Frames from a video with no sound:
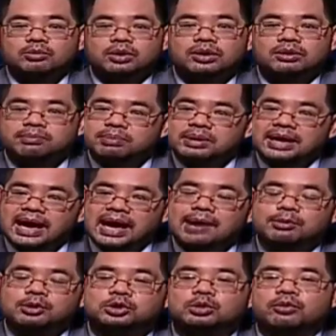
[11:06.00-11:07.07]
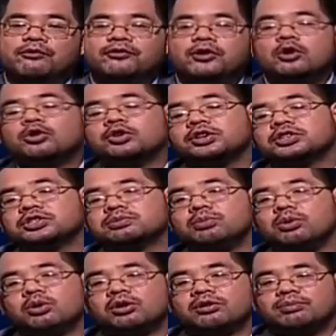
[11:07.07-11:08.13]
and would be able to
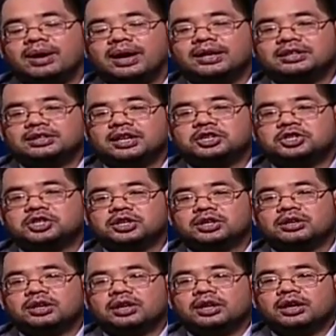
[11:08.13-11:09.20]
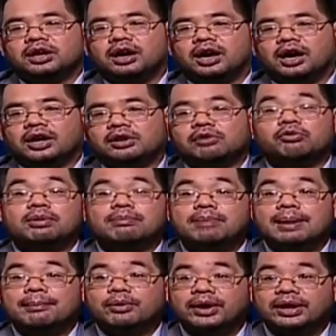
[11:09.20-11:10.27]
focus more of my attention on
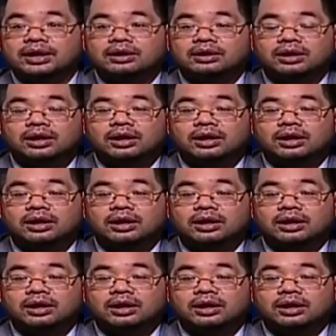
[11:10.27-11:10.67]
remembering